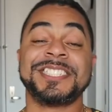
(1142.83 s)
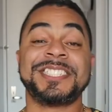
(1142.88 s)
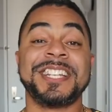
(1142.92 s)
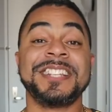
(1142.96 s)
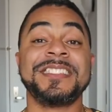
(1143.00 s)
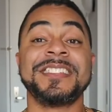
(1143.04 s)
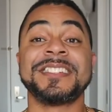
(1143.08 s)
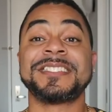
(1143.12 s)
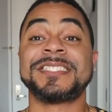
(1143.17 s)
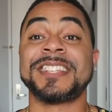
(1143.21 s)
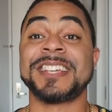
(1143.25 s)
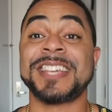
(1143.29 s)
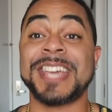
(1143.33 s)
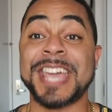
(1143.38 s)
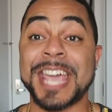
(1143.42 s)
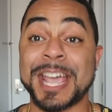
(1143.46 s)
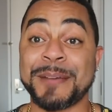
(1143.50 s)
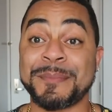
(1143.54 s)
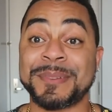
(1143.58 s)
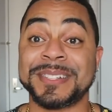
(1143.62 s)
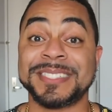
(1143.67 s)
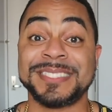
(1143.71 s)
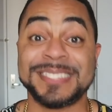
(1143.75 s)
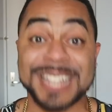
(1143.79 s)
She looks the
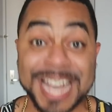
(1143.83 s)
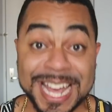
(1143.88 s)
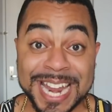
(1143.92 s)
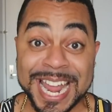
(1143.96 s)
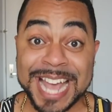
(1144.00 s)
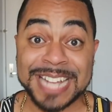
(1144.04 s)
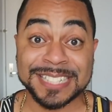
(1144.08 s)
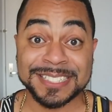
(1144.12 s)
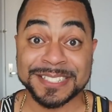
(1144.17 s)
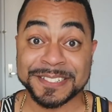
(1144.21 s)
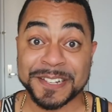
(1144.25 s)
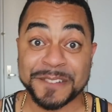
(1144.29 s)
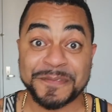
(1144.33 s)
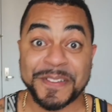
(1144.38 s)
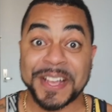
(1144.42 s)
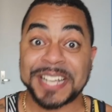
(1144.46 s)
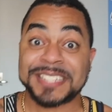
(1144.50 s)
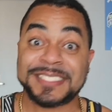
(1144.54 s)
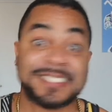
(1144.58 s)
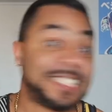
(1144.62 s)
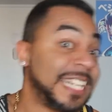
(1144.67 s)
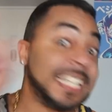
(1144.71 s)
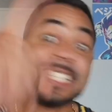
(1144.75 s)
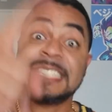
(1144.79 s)
camera dead ass in the
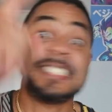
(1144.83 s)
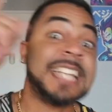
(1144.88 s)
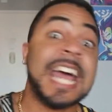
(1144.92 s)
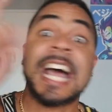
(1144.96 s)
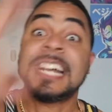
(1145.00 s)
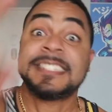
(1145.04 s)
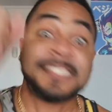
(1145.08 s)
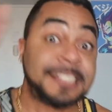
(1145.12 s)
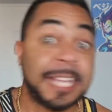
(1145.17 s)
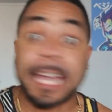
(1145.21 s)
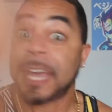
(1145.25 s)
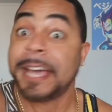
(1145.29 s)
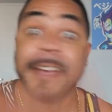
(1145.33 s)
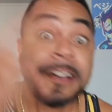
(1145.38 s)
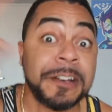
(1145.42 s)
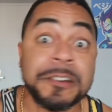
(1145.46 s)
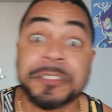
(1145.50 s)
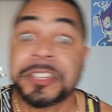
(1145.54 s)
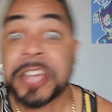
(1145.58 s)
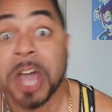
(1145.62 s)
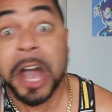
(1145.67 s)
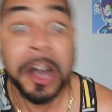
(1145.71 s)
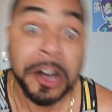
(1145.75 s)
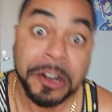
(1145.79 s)
face. Didn't I
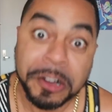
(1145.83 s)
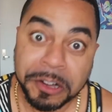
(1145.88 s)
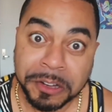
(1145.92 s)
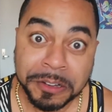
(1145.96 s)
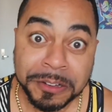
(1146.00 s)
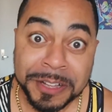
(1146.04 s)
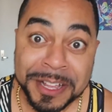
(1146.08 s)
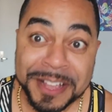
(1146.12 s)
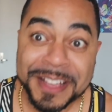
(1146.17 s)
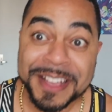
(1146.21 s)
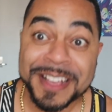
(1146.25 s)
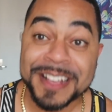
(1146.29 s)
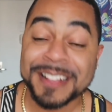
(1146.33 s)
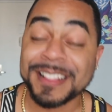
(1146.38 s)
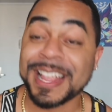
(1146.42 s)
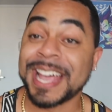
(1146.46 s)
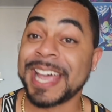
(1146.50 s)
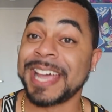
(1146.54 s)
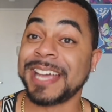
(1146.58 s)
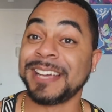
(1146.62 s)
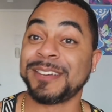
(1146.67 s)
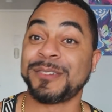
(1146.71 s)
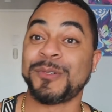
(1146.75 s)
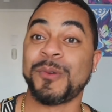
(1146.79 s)
tell y'all?
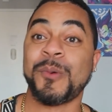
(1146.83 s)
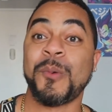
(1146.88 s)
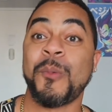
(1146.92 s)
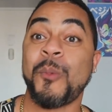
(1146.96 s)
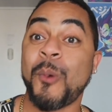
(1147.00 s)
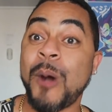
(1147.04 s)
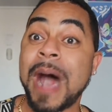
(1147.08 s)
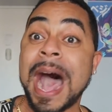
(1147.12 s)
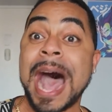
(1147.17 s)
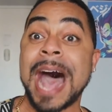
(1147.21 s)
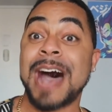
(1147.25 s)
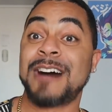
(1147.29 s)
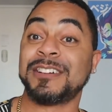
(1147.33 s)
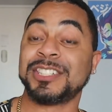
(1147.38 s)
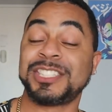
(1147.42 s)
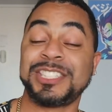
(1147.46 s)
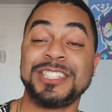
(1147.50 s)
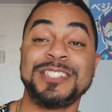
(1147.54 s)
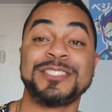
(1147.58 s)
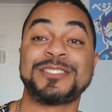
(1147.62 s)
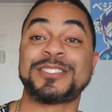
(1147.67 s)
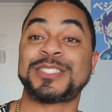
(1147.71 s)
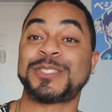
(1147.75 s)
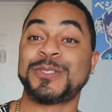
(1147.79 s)
Like, wow,
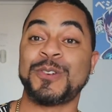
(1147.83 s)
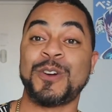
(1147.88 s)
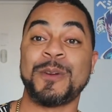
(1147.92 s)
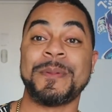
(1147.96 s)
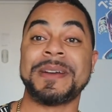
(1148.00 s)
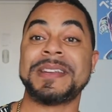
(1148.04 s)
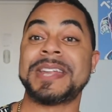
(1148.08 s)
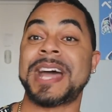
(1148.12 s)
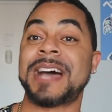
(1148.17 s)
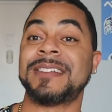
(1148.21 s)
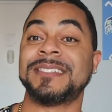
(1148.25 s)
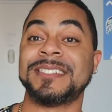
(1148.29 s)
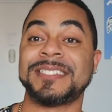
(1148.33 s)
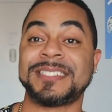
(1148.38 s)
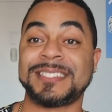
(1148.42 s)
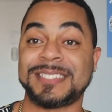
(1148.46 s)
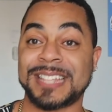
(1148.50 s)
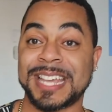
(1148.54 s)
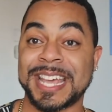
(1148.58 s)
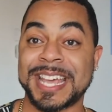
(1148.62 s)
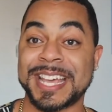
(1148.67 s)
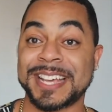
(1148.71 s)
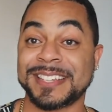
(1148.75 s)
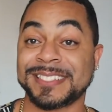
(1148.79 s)
she's storming down the
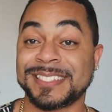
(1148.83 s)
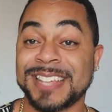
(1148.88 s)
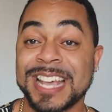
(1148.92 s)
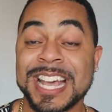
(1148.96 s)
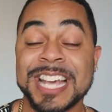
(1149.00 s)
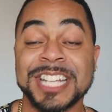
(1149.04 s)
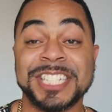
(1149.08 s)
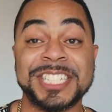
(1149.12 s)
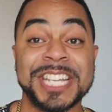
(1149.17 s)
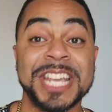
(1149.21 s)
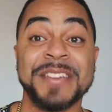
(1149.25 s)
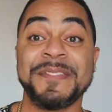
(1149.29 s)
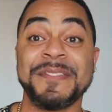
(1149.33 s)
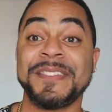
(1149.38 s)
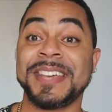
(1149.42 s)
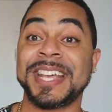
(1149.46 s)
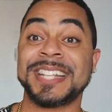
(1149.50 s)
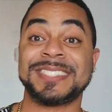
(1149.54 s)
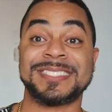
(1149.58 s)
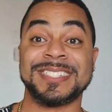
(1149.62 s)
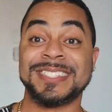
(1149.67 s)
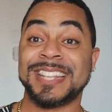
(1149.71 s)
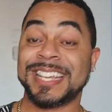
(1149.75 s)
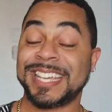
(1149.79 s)
stairs. She even
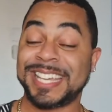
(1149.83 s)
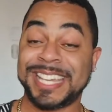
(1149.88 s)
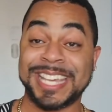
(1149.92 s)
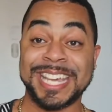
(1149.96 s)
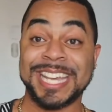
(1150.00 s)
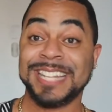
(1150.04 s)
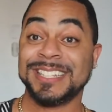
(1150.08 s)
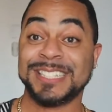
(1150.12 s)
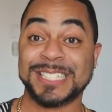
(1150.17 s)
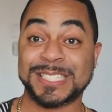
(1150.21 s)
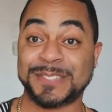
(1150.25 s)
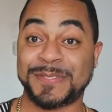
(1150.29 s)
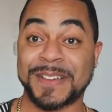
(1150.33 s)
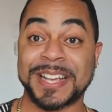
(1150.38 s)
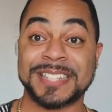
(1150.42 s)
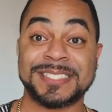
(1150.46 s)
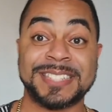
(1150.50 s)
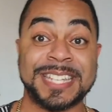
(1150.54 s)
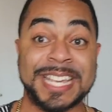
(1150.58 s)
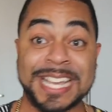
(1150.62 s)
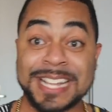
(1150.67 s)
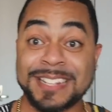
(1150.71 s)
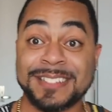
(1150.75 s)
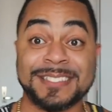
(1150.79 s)
gets into Keely's face.
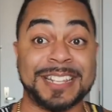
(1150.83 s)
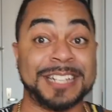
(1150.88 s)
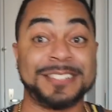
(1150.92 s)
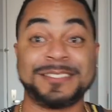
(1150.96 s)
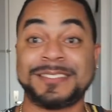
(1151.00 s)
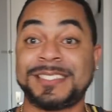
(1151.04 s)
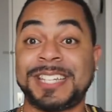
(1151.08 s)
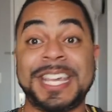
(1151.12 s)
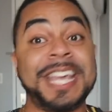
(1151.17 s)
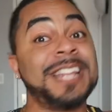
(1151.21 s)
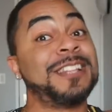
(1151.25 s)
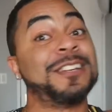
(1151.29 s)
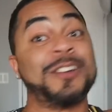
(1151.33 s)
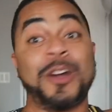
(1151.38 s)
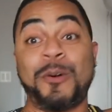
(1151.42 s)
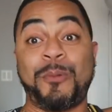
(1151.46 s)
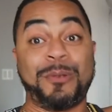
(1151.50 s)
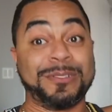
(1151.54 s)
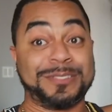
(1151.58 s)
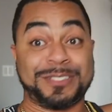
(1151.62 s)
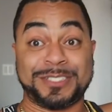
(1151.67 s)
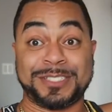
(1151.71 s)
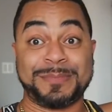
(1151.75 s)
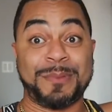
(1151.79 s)
Keely, like, Keely don't
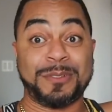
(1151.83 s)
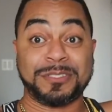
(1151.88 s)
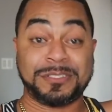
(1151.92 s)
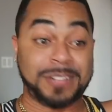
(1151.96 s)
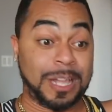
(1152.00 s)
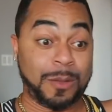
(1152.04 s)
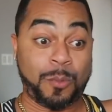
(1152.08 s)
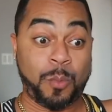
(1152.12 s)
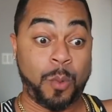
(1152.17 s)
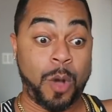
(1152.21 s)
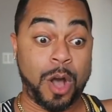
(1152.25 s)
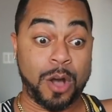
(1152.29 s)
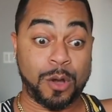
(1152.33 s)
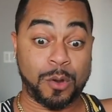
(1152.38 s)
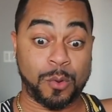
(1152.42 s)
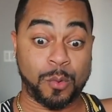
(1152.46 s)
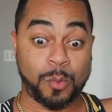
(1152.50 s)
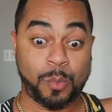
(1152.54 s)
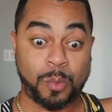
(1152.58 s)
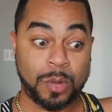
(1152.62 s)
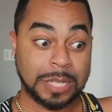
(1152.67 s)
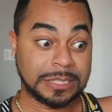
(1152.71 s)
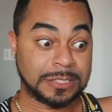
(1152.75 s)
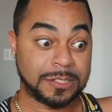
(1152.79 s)
want this smoke. She's like, whoa,
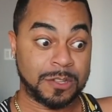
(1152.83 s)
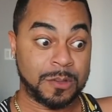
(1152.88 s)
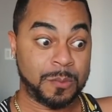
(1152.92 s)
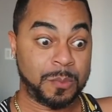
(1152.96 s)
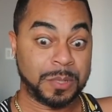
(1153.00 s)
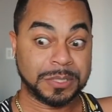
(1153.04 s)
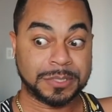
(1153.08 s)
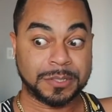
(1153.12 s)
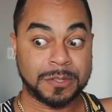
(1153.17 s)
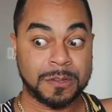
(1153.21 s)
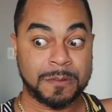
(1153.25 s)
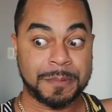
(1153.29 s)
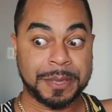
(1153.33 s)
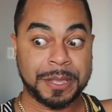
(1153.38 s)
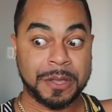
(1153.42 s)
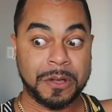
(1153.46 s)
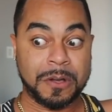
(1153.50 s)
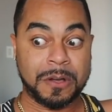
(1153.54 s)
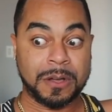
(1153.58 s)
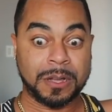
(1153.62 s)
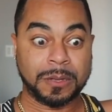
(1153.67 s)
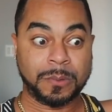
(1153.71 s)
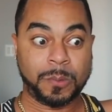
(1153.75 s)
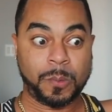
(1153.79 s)
what's, what's going
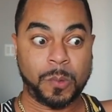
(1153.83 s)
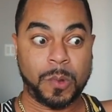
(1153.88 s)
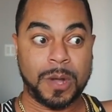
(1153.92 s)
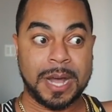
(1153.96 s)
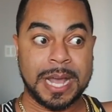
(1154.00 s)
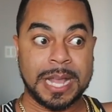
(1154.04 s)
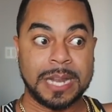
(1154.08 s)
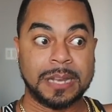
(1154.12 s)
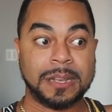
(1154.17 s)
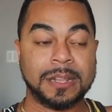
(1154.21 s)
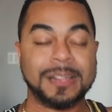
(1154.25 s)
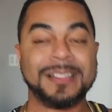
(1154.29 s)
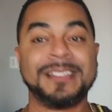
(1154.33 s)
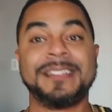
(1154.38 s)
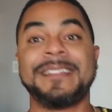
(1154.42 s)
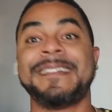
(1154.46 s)
on? What?